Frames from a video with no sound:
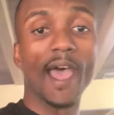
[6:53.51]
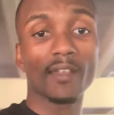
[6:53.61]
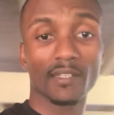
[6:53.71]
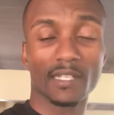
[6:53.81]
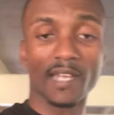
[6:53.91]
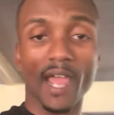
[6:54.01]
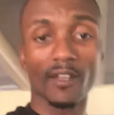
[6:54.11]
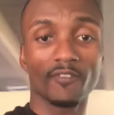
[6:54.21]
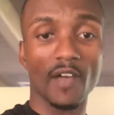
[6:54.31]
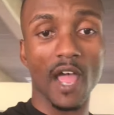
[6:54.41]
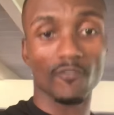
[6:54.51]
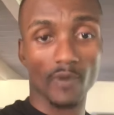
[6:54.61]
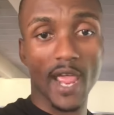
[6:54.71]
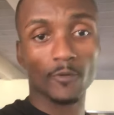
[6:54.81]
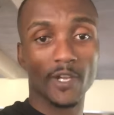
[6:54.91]
out of the 9-to-5
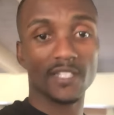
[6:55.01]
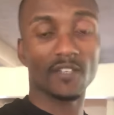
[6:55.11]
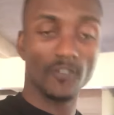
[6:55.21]
rat race,